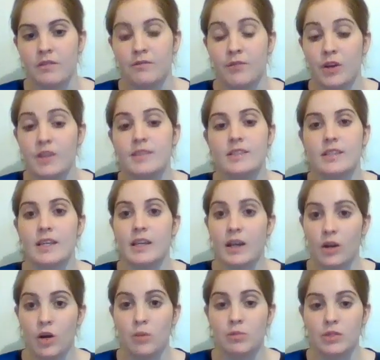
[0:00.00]
Firstly,
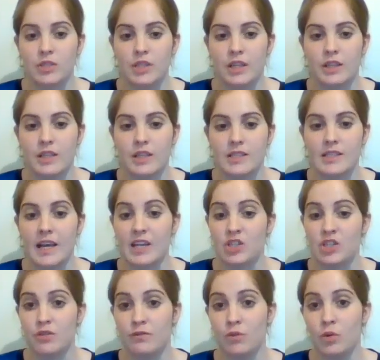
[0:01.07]
accomplishing this, as
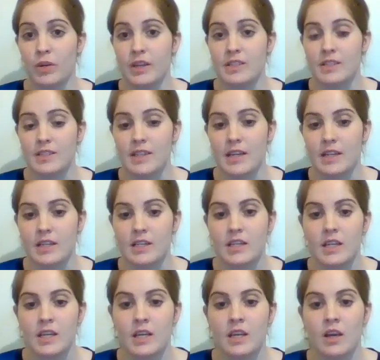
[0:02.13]
Siobhan has stated,
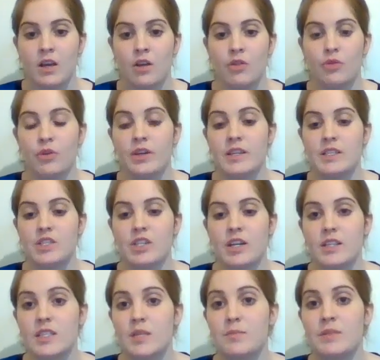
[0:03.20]
through his
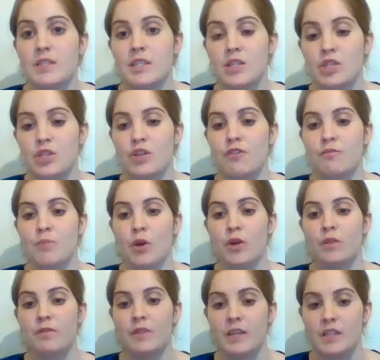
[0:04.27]
juxtaposition of
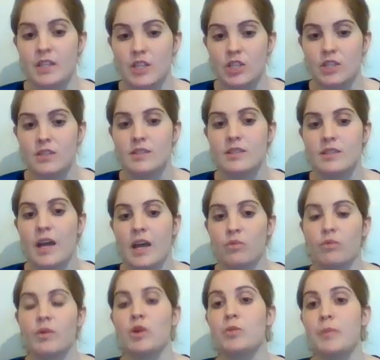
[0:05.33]
both fictitious
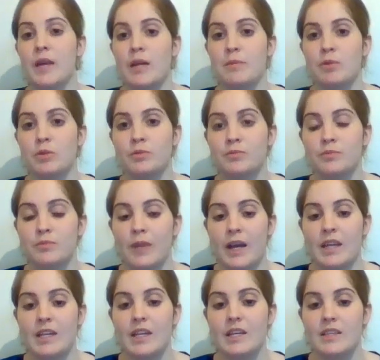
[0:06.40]
and real people
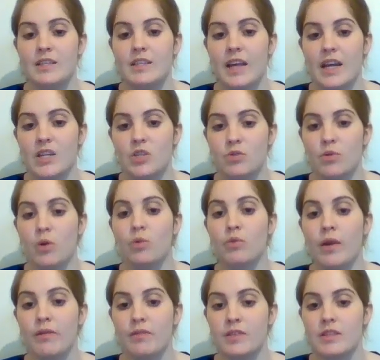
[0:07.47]
and intertextual
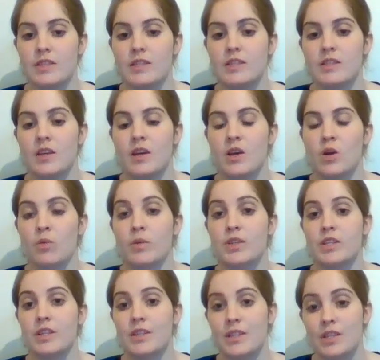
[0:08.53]
references
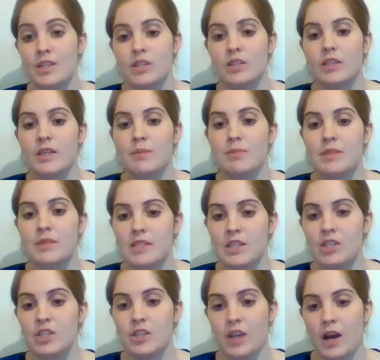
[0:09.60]
which initially
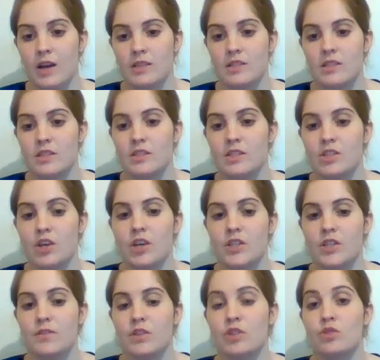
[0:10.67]
position us to
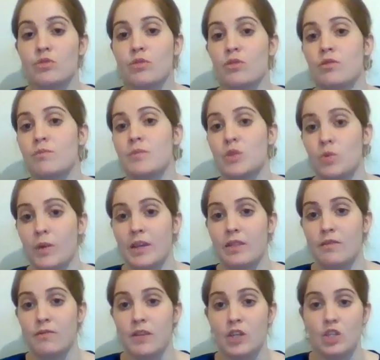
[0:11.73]
search for the truth between
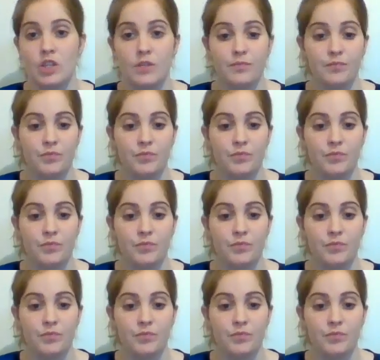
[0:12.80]
the fiction.